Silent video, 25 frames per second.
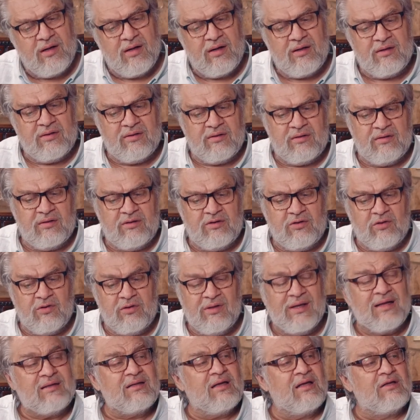And you're
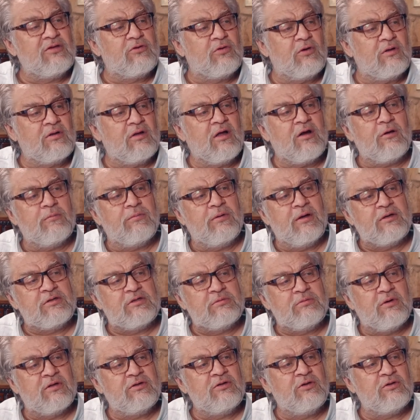let into a lot of
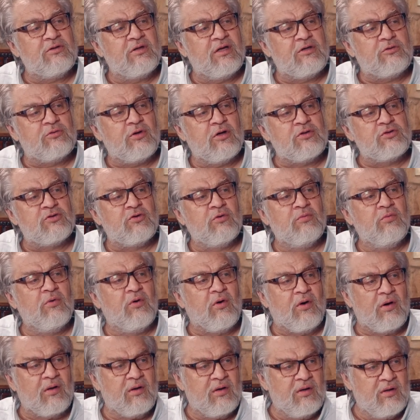places because they trust you
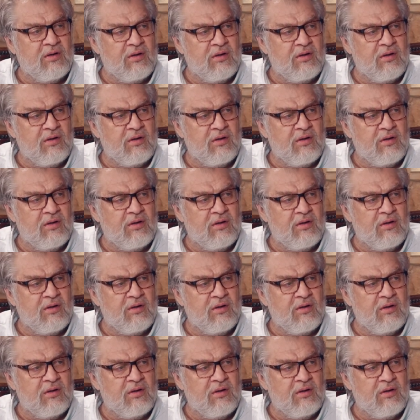more.